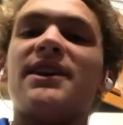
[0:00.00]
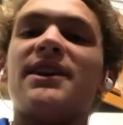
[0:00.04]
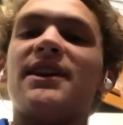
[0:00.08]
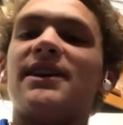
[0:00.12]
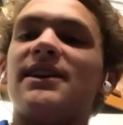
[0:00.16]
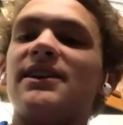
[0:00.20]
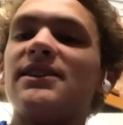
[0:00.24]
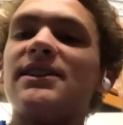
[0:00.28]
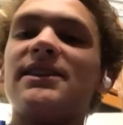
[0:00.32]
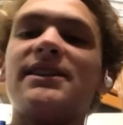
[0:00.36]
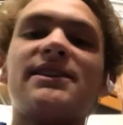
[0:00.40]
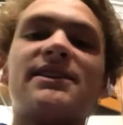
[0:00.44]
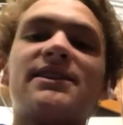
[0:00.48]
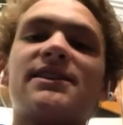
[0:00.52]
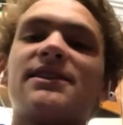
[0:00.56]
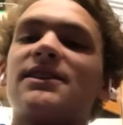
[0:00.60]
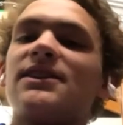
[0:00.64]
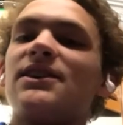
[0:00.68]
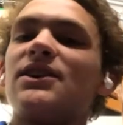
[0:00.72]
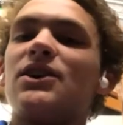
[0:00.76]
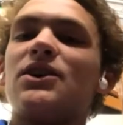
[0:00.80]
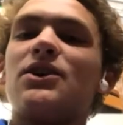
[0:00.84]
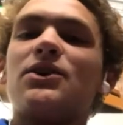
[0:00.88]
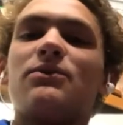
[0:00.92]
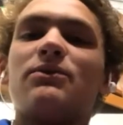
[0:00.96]
England.
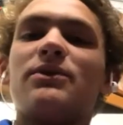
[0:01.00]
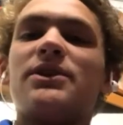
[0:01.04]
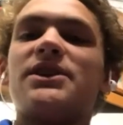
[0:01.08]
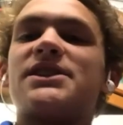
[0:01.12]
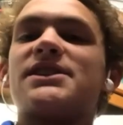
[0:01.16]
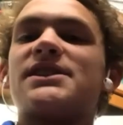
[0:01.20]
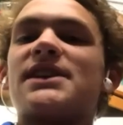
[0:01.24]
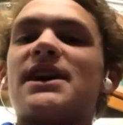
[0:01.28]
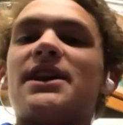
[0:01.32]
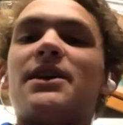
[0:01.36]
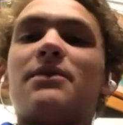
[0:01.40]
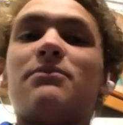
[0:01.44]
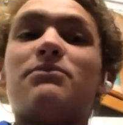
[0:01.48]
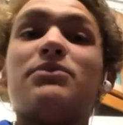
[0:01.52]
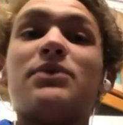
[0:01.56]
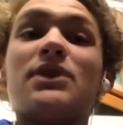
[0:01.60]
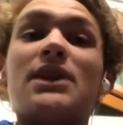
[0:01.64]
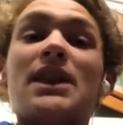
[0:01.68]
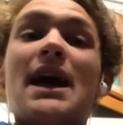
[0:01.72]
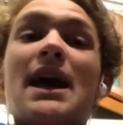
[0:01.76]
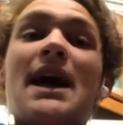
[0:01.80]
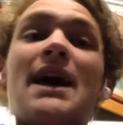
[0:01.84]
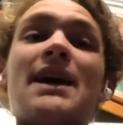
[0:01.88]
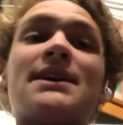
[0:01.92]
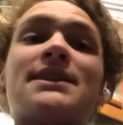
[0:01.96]
We just had a
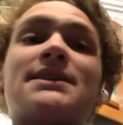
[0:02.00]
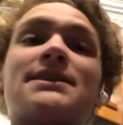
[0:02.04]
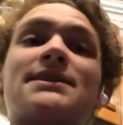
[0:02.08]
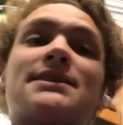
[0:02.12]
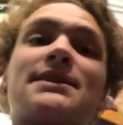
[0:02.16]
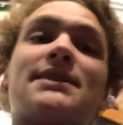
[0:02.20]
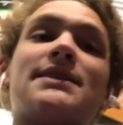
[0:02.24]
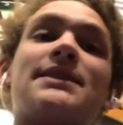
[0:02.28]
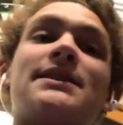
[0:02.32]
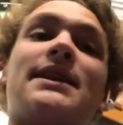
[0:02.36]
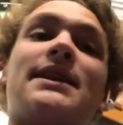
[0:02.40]
blast. And